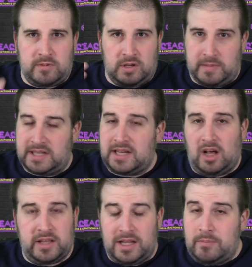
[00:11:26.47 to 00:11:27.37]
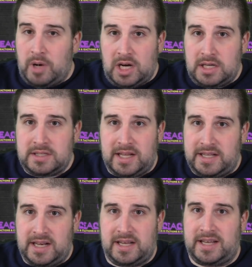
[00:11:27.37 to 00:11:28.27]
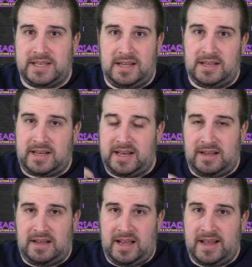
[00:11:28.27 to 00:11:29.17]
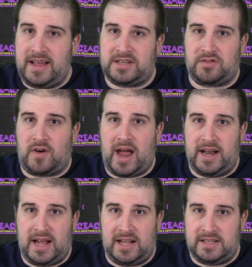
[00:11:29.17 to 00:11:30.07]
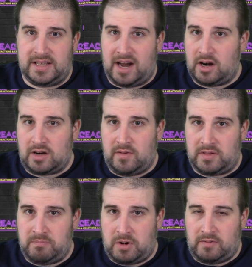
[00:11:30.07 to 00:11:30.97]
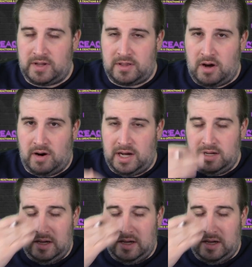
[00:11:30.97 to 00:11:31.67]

So I'm guessing all the other bugs that didn't get a hitch ride on the ark with Noah